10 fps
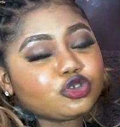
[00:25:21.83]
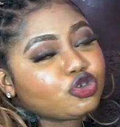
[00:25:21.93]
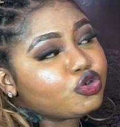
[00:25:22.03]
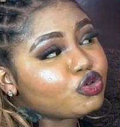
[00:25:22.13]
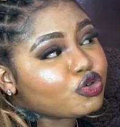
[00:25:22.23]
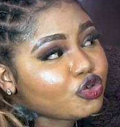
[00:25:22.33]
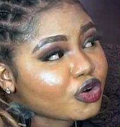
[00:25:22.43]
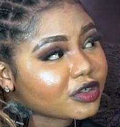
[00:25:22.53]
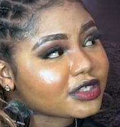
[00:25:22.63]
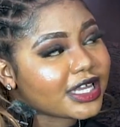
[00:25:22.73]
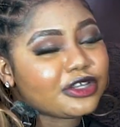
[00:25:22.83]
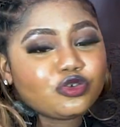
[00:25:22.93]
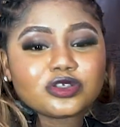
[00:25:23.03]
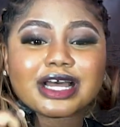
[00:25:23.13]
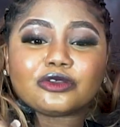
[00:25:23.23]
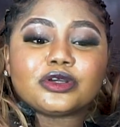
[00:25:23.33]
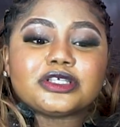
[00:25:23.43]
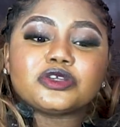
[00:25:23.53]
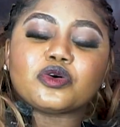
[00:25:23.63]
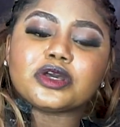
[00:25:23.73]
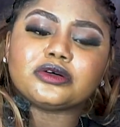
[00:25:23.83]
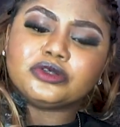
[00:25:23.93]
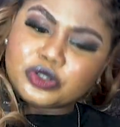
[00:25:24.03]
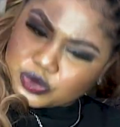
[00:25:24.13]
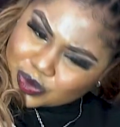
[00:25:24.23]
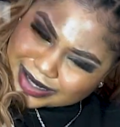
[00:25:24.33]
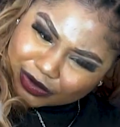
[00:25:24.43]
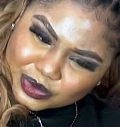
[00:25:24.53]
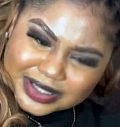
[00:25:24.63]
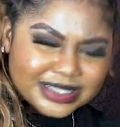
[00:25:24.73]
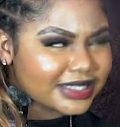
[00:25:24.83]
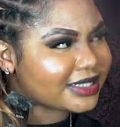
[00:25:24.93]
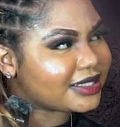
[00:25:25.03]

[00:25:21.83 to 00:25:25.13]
to choose yours and use anointing oil to anoint it.